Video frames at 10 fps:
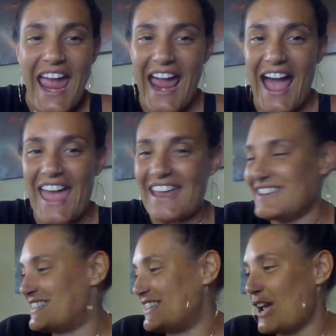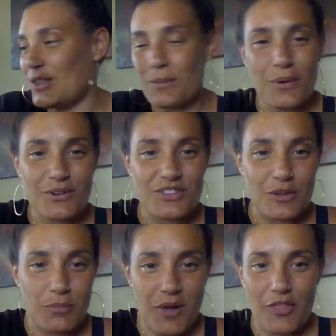and the other per
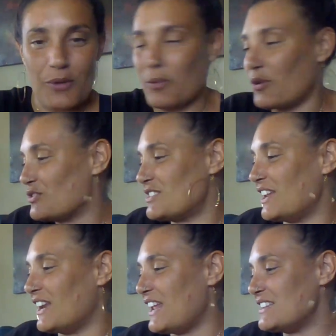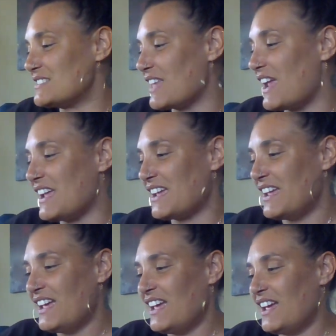the other person is like
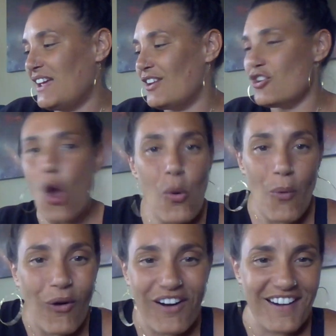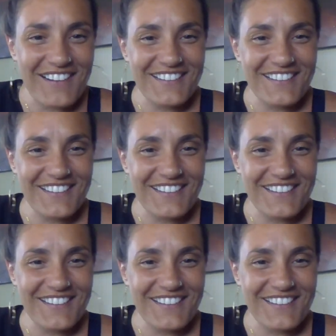no more.